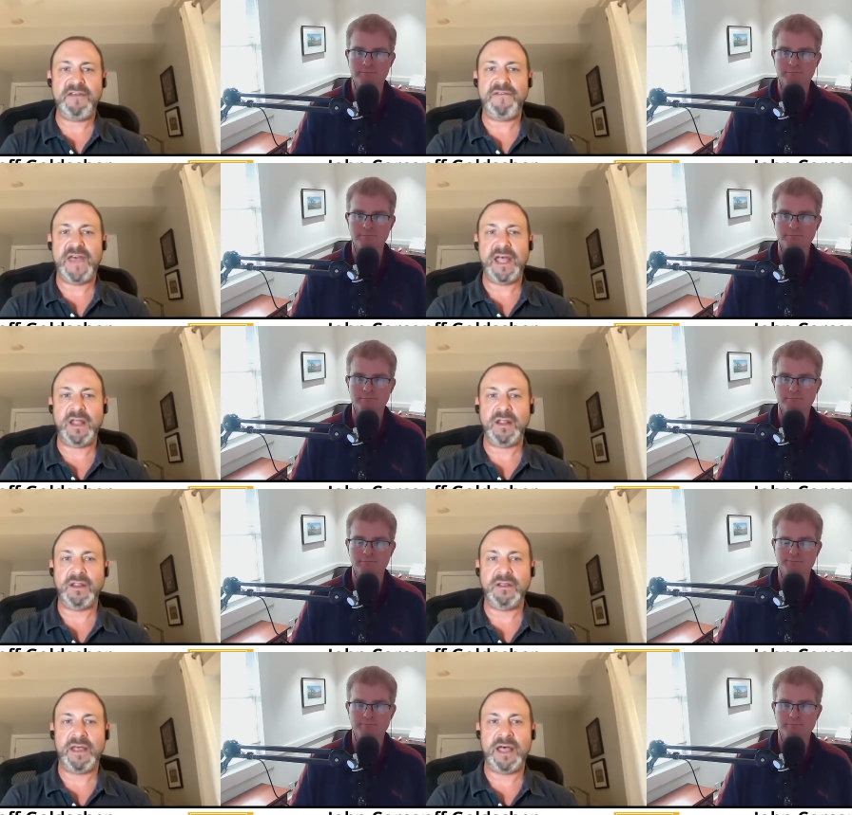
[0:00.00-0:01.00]
Speaker 1: N F
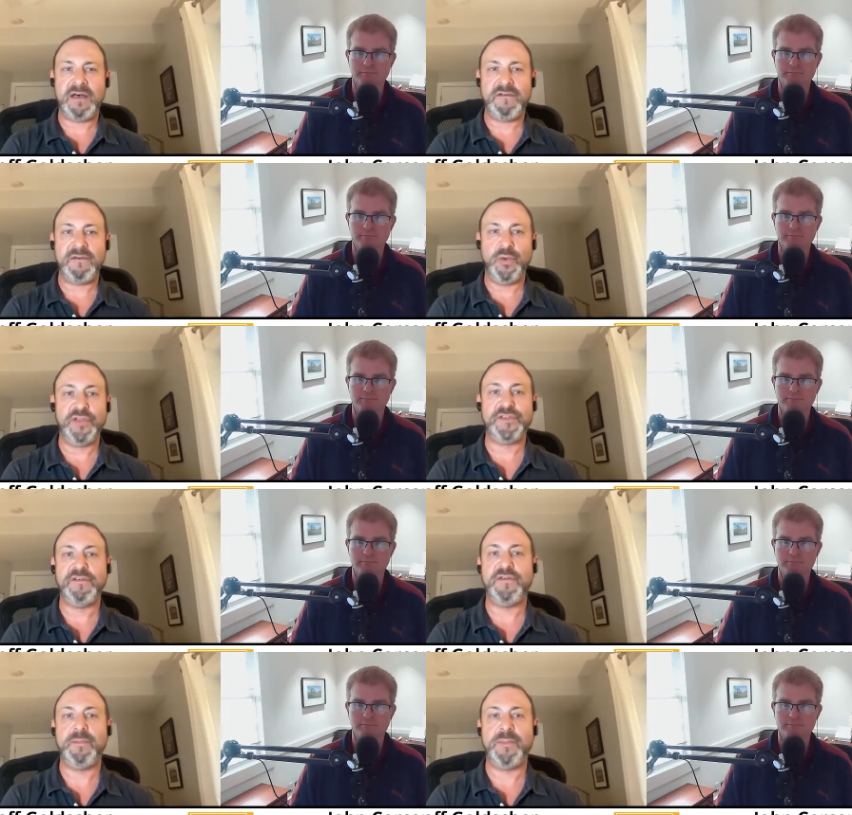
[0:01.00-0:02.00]
L uh,
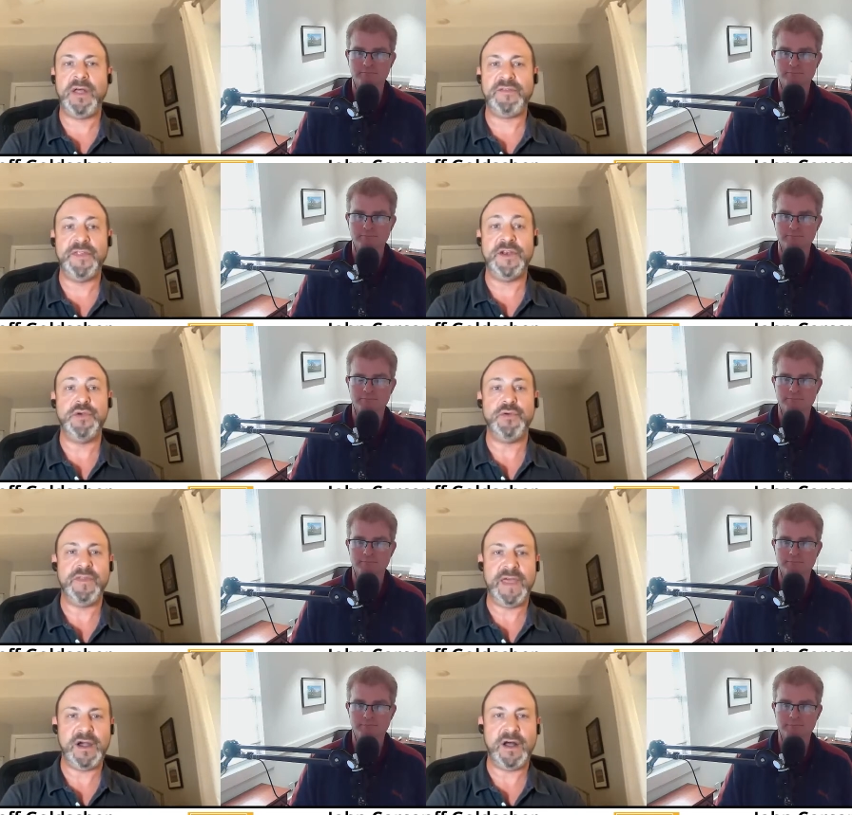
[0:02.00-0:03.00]
Wilson footballs, the Duke,
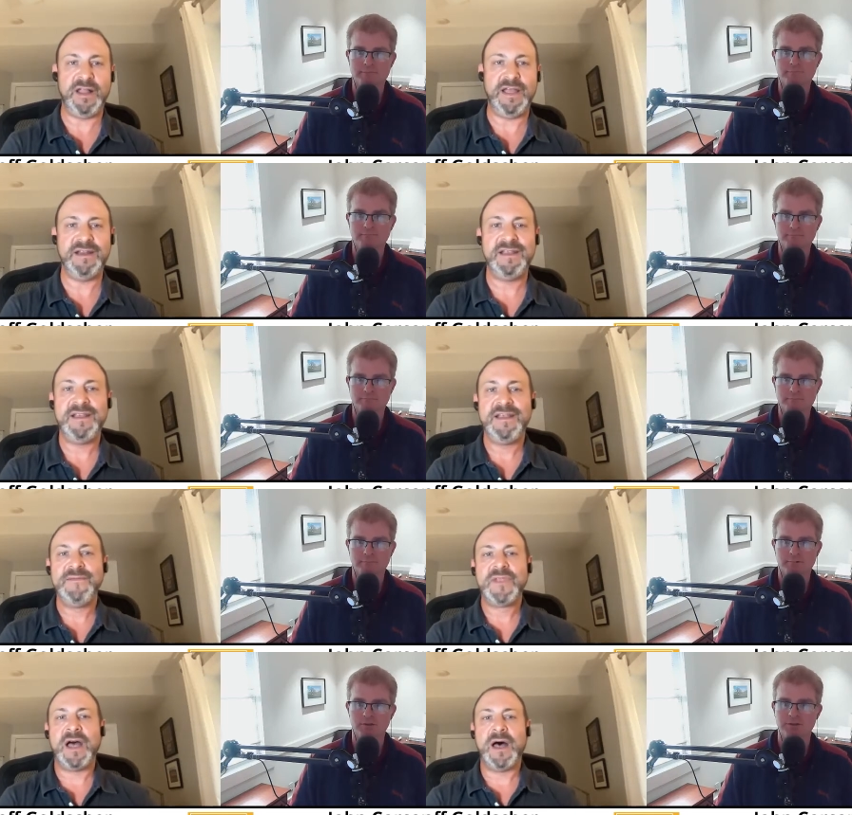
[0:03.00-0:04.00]
they call it.
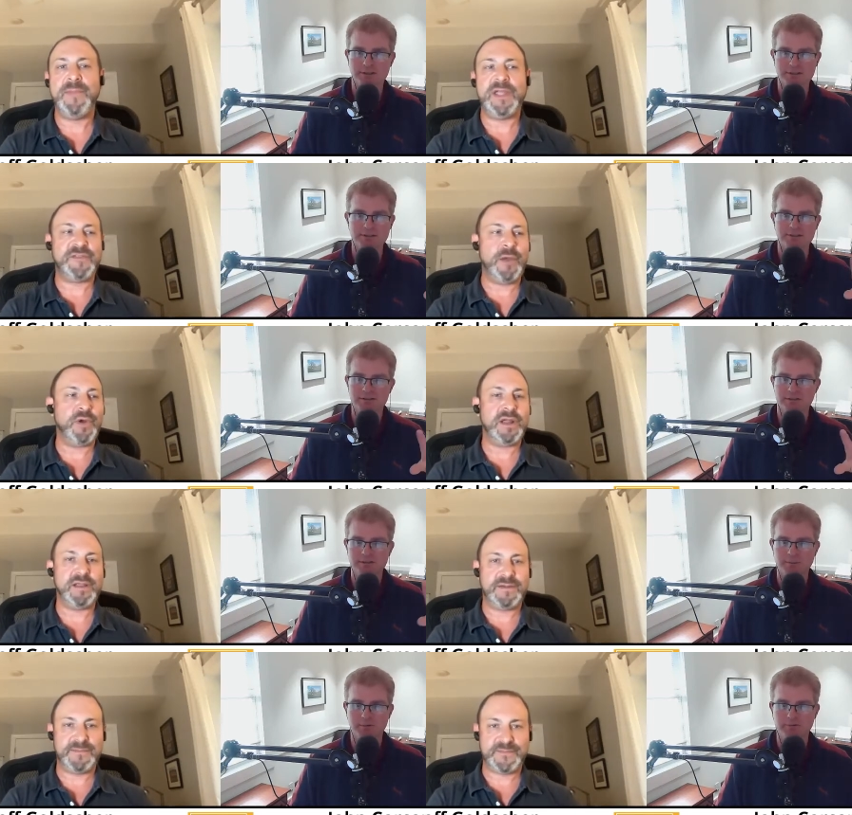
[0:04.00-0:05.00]
So th- um, this is were, this is
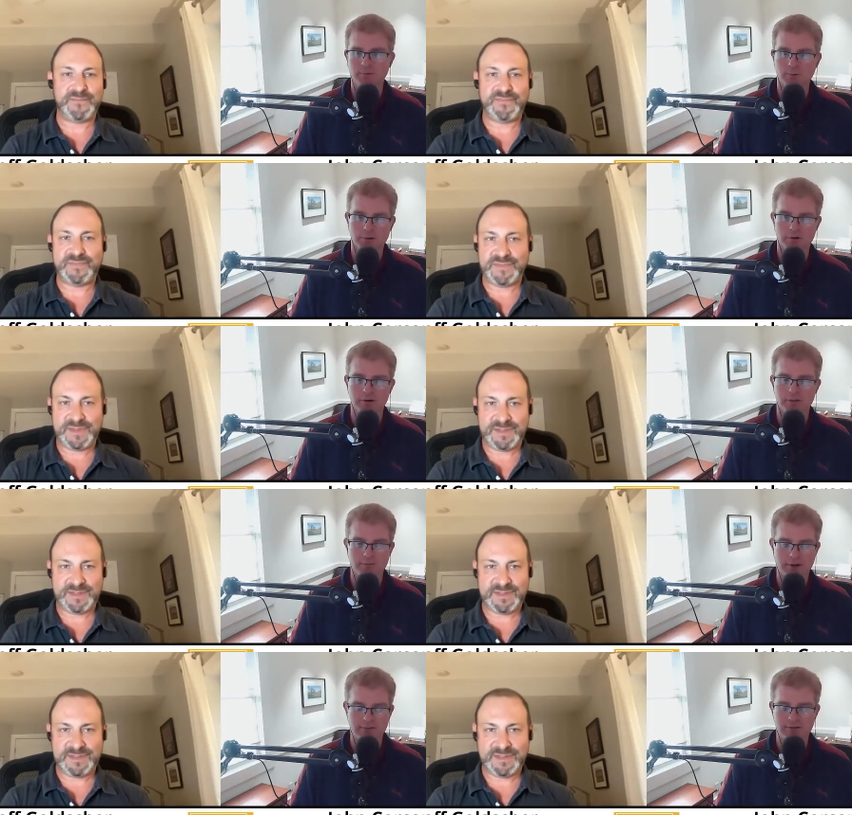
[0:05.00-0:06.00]
before
Speaker 2: the
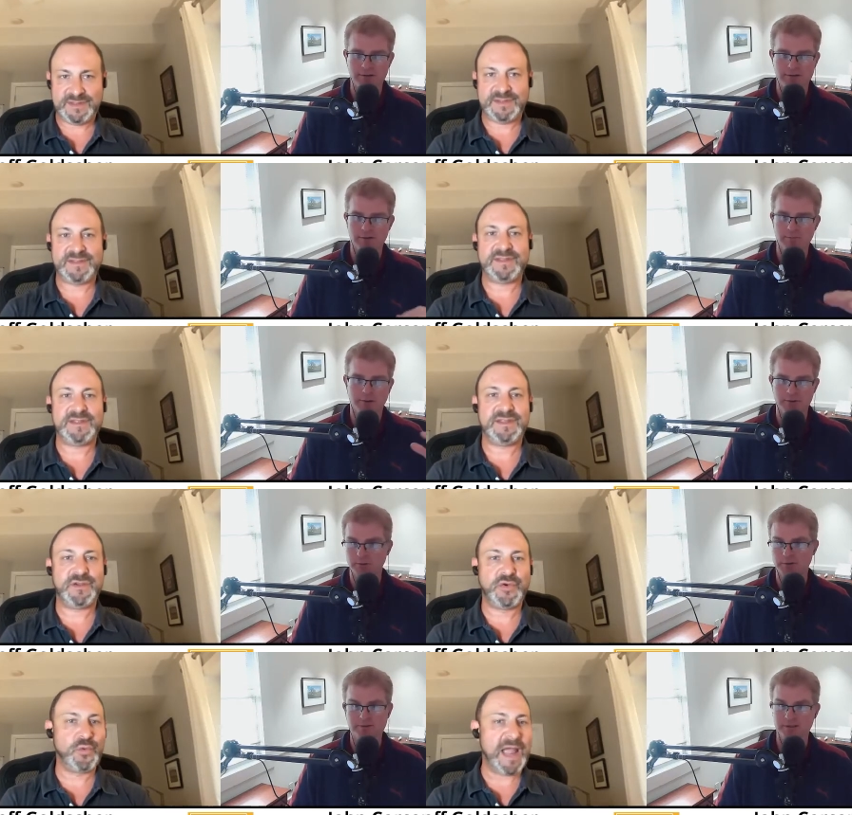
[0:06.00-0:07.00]
Ravens. So the Baltimore
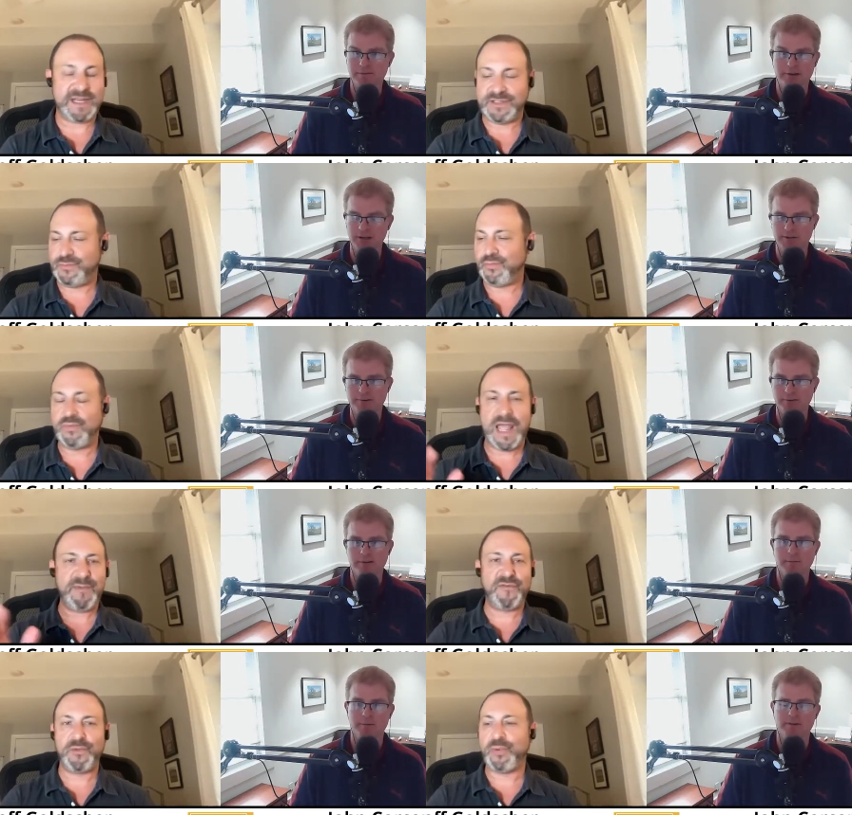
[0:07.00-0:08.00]
doesn't
Speaker 1: correct. have an N F L team. Way
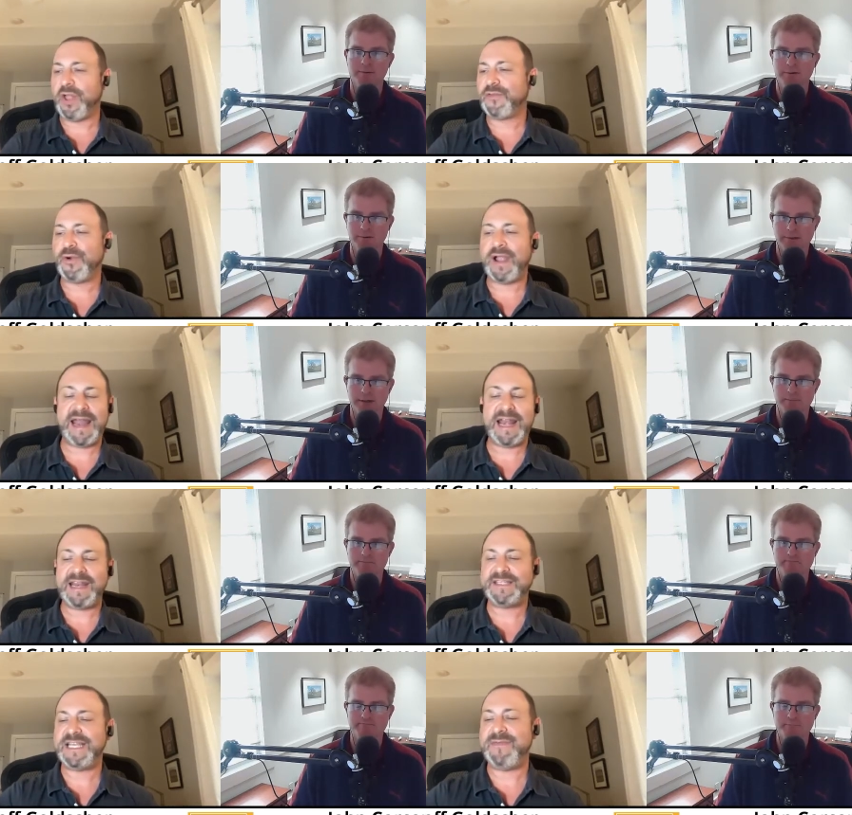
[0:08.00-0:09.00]
before. Baltimore hadn't
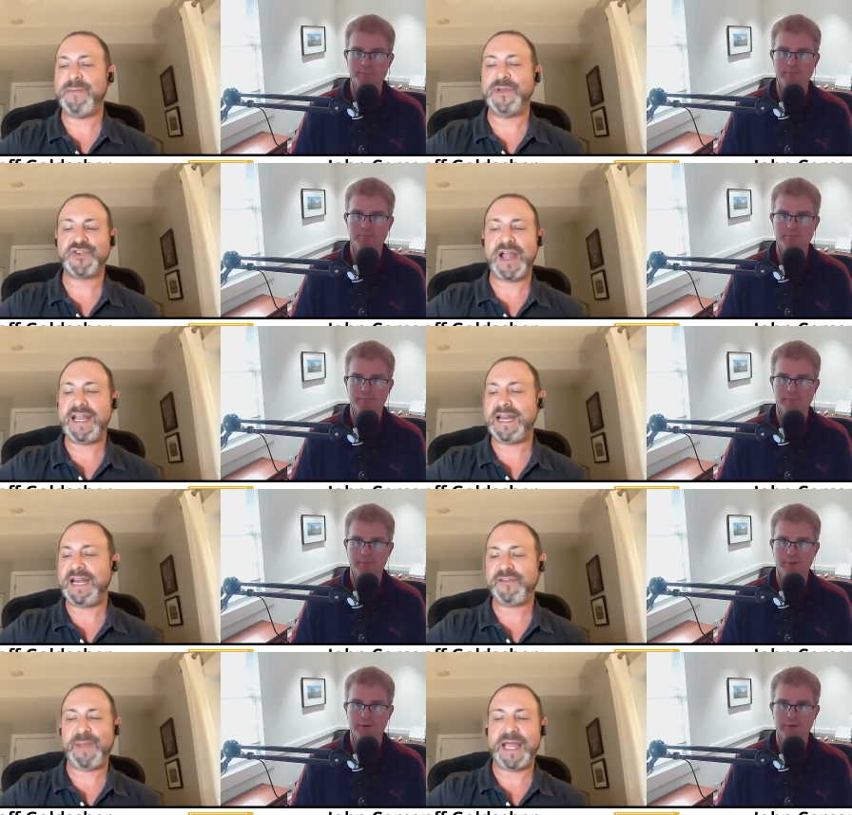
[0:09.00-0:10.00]
had a team. They've been trying to get an
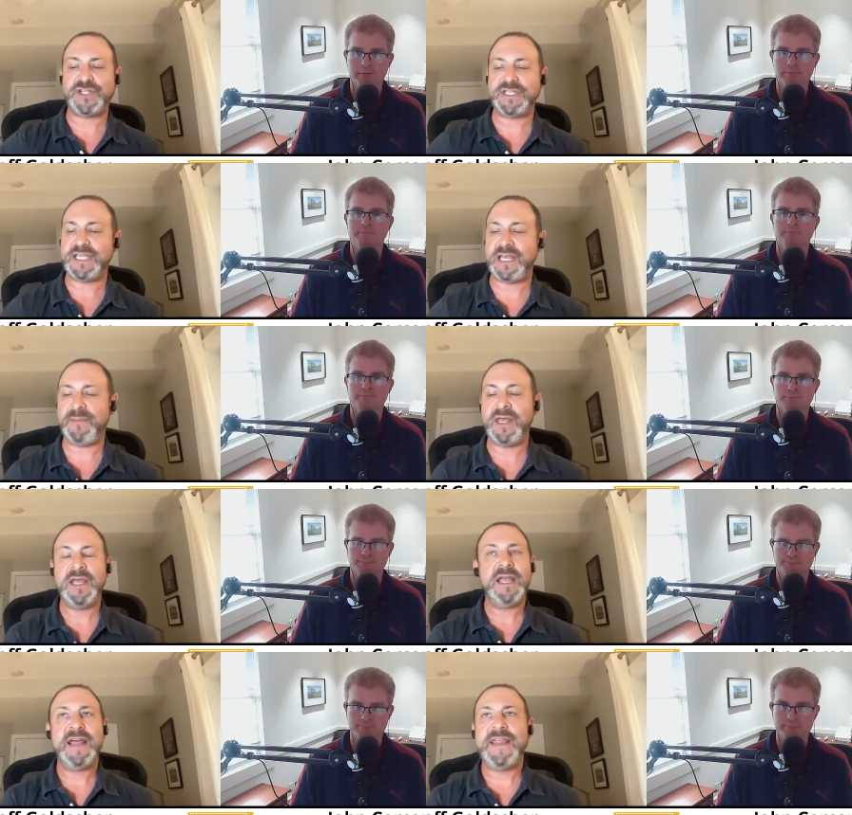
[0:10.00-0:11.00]
expansion team.
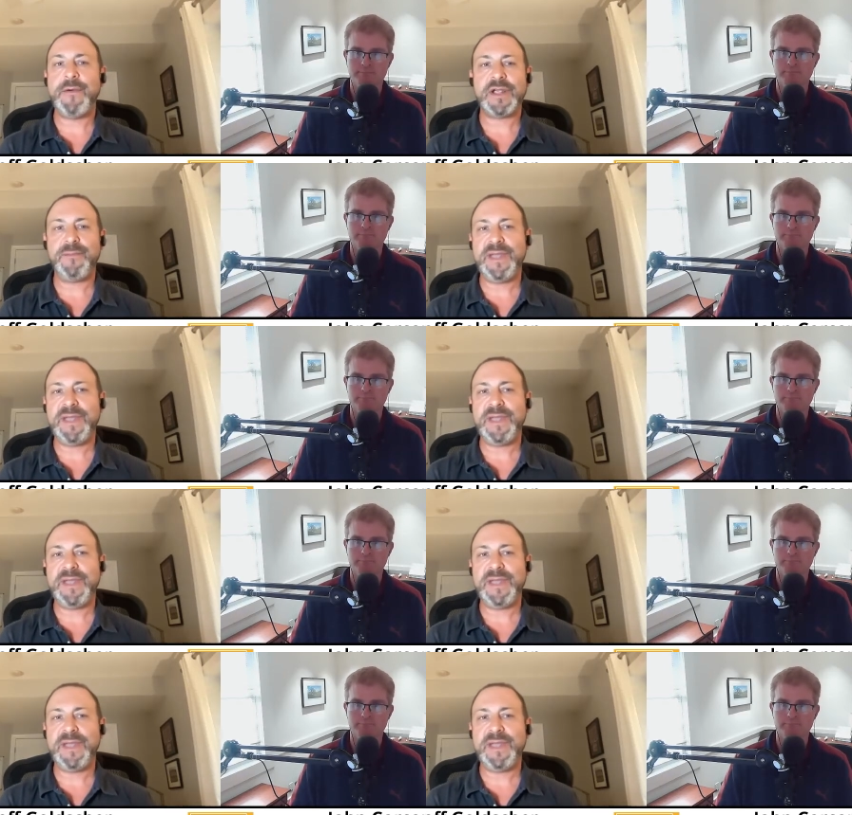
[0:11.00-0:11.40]
They were